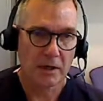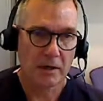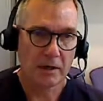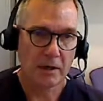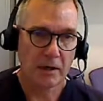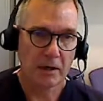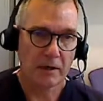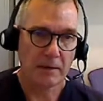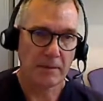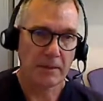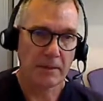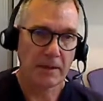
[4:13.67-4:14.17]

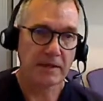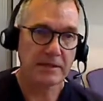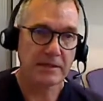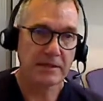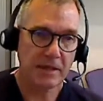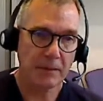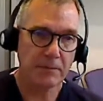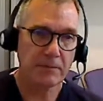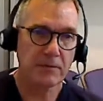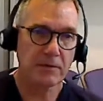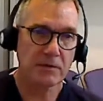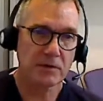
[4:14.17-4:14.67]
um,
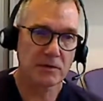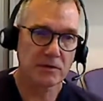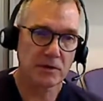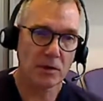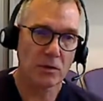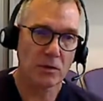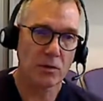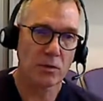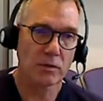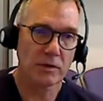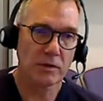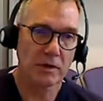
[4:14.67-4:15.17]
except the
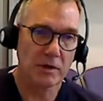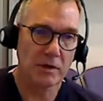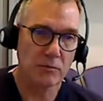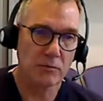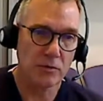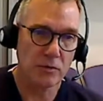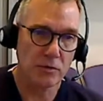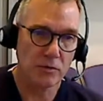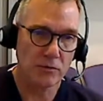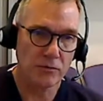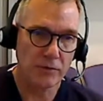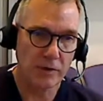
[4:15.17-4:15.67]
so-called
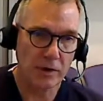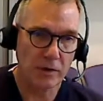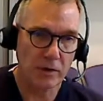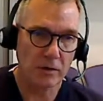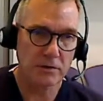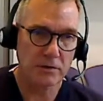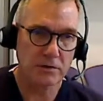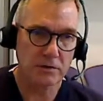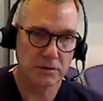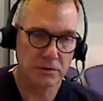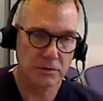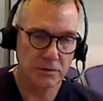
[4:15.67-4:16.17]
immune
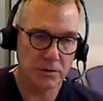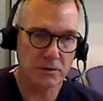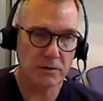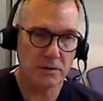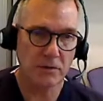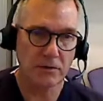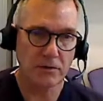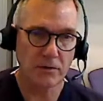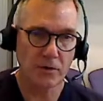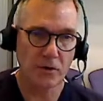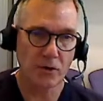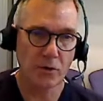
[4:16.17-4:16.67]

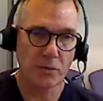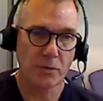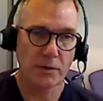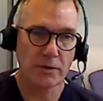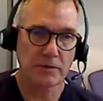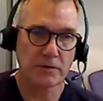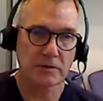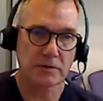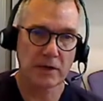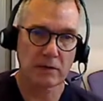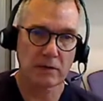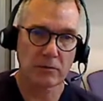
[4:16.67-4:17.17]
reconstitution
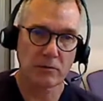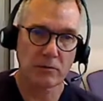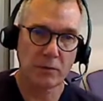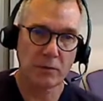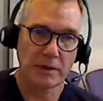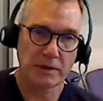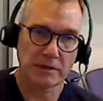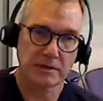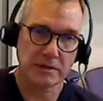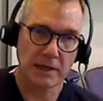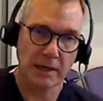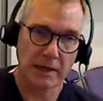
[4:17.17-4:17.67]
therapies. That would
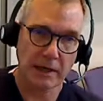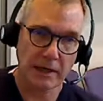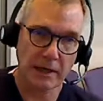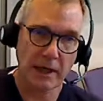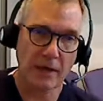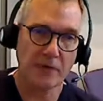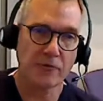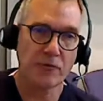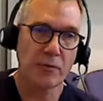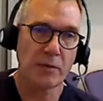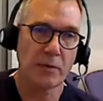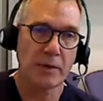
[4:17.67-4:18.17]
be, say,
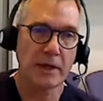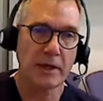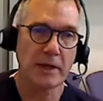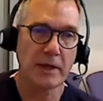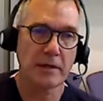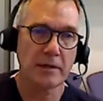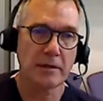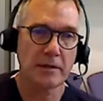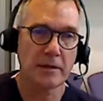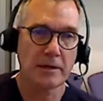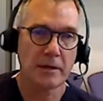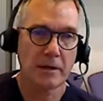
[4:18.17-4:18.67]

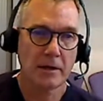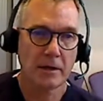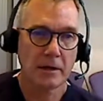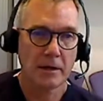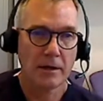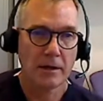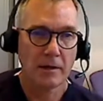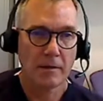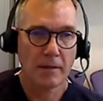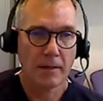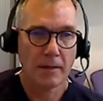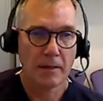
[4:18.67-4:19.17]
cladribine,
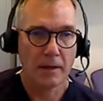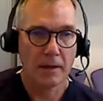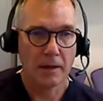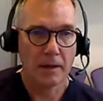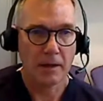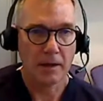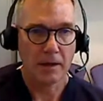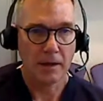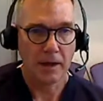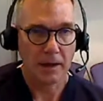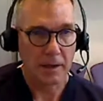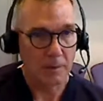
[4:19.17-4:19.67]

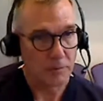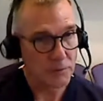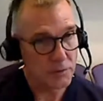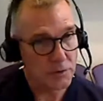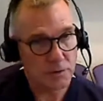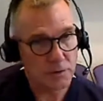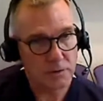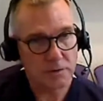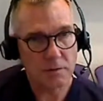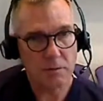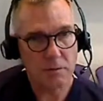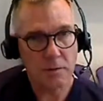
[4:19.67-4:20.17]
uh,
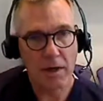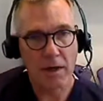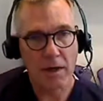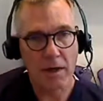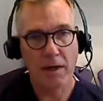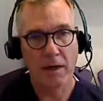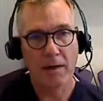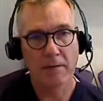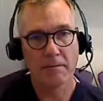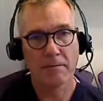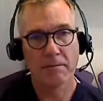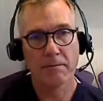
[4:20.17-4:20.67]

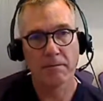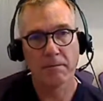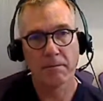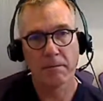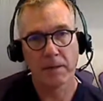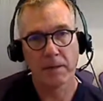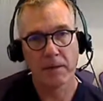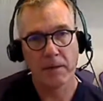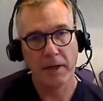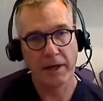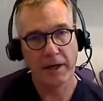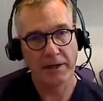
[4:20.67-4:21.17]
alemtuzumab,
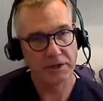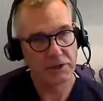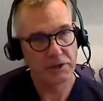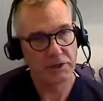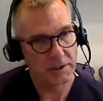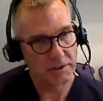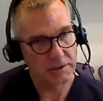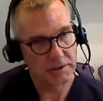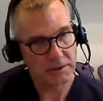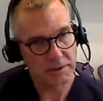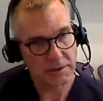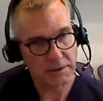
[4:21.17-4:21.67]

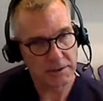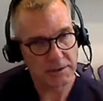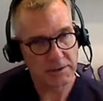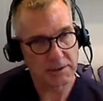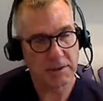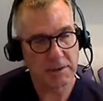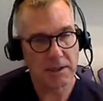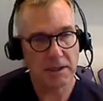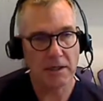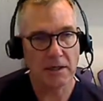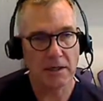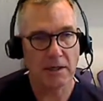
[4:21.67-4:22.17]

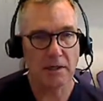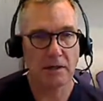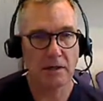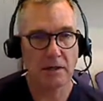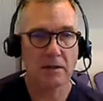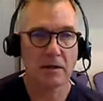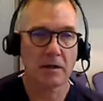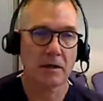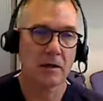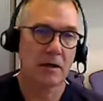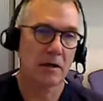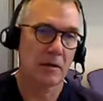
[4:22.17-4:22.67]

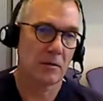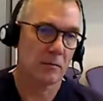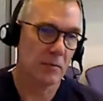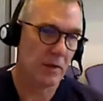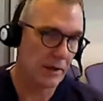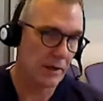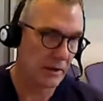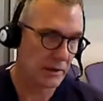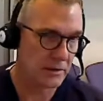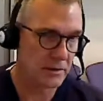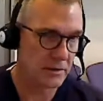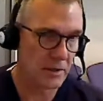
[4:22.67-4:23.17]
HSCT, uh,
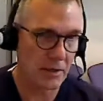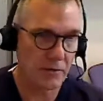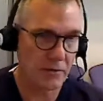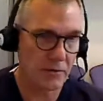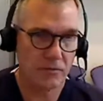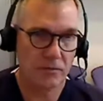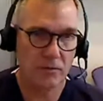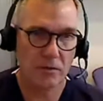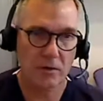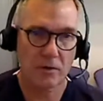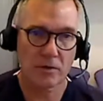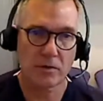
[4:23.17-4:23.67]

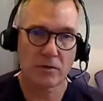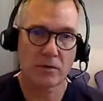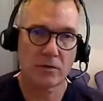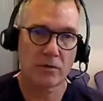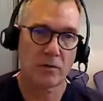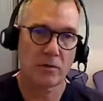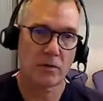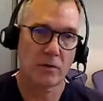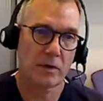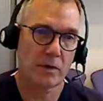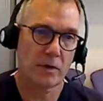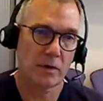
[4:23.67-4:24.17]

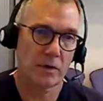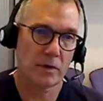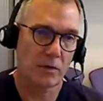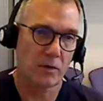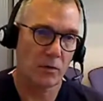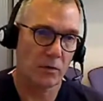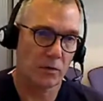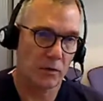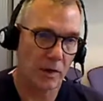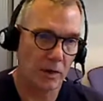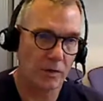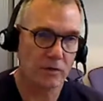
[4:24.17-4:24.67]
mitoxantrone, uh,
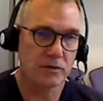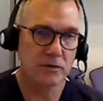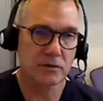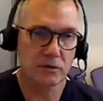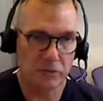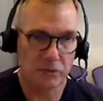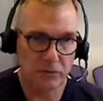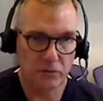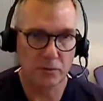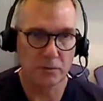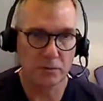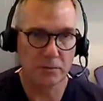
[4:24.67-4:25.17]
or those
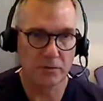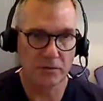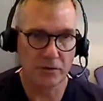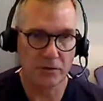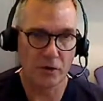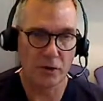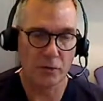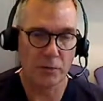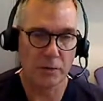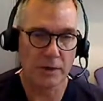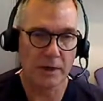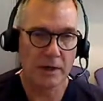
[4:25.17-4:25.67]
group of
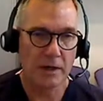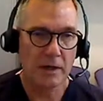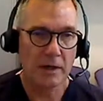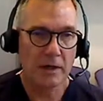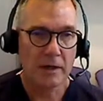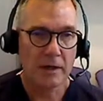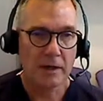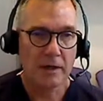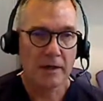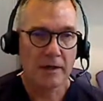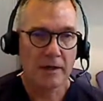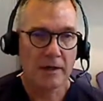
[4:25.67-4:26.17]
therapy,
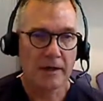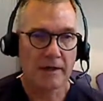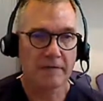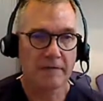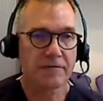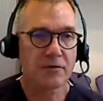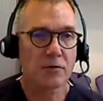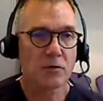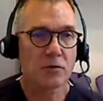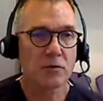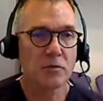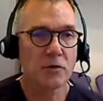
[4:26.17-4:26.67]

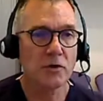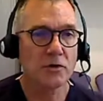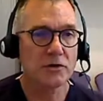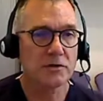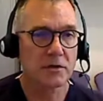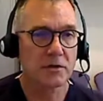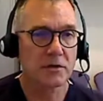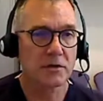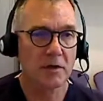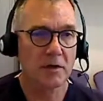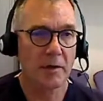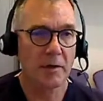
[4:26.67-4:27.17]
if your immune
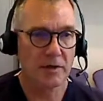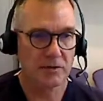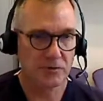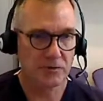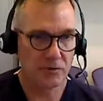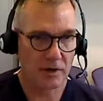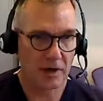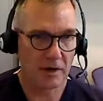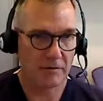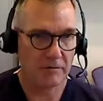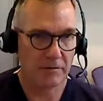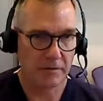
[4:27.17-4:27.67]
system has
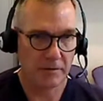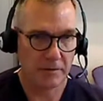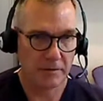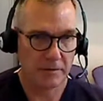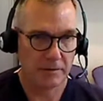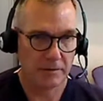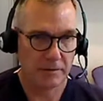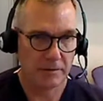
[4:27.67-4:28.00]
recovered.